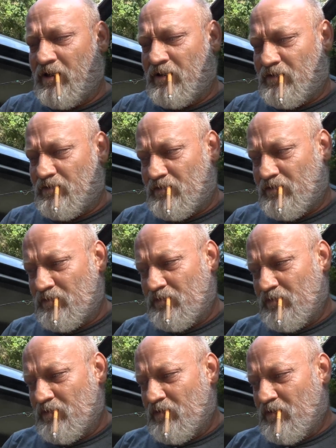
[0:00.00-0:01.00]
it,
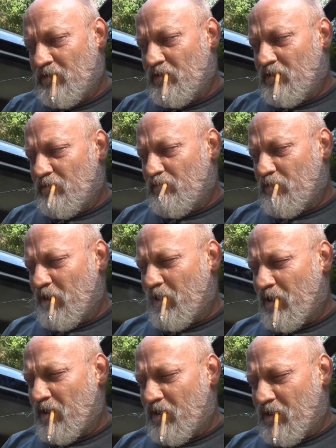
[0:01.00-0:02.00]

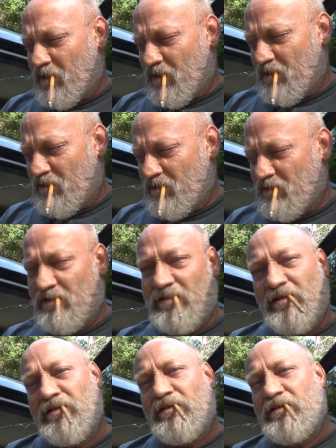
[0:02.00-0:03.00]
but uh,
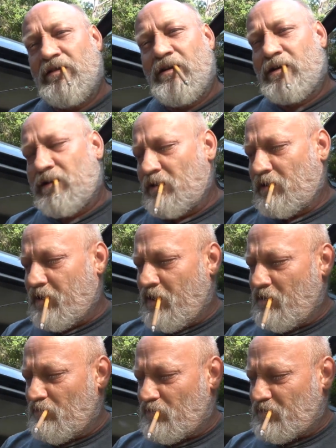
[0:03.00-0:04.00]
you know I collect
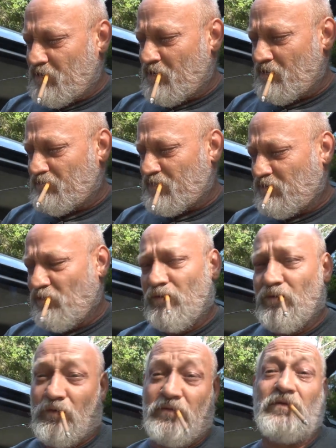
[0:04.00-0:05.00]
cameras. Thought it was
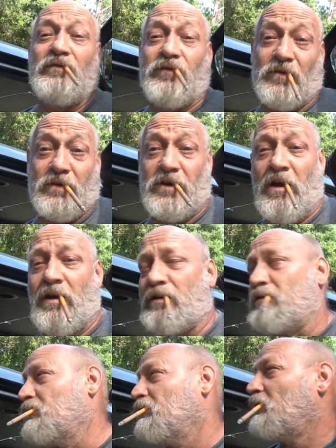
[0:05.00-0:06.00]
cool for a
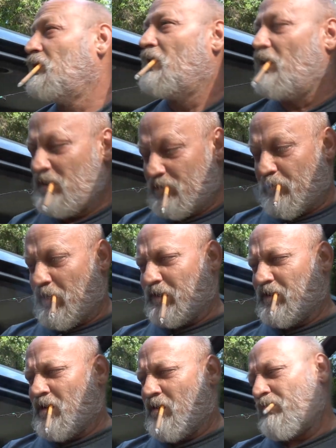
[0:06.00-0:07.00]
dollar. I just picked
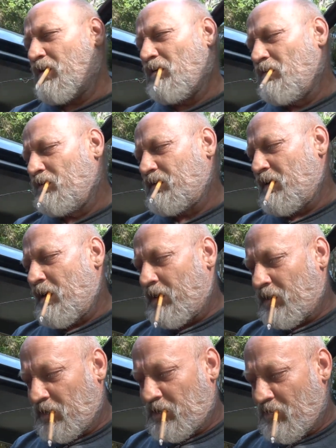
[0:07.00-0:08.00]
it up and I looked at
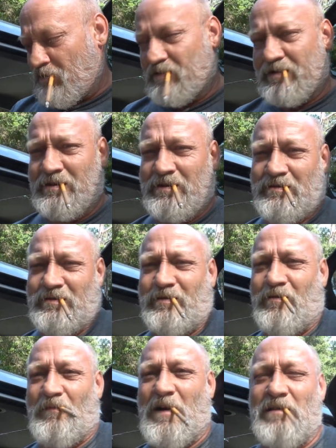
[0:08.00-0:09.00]
it, you know, because I usually
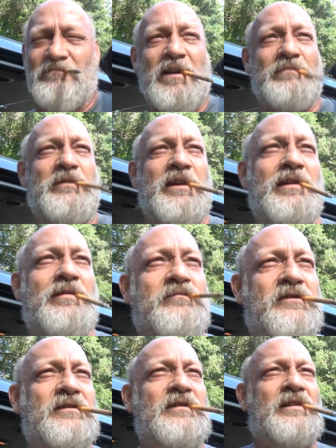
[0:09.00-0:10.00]
don't buy
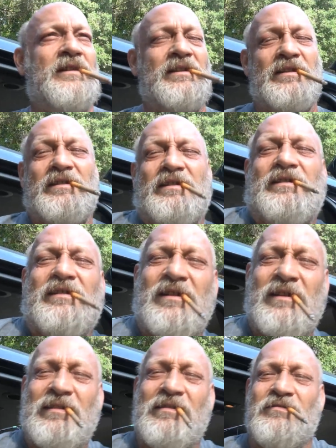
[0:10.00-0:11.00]
webcams.
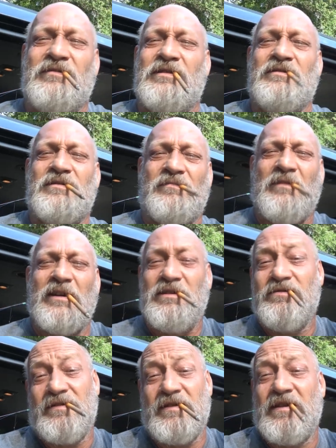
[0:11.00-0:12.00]
I don't use them. I
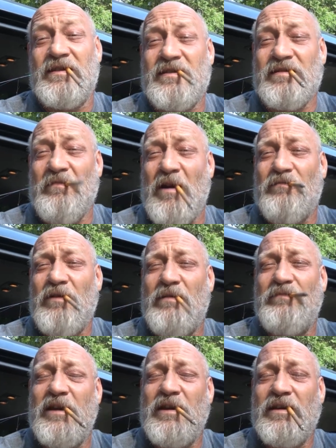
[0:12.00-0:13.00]
use this as my
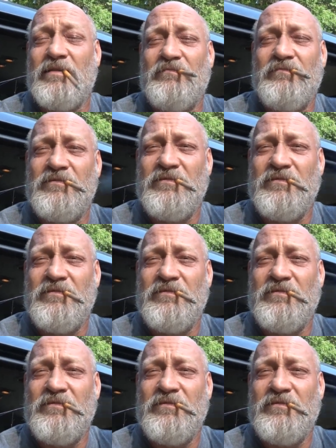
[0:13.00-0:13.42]
webcam.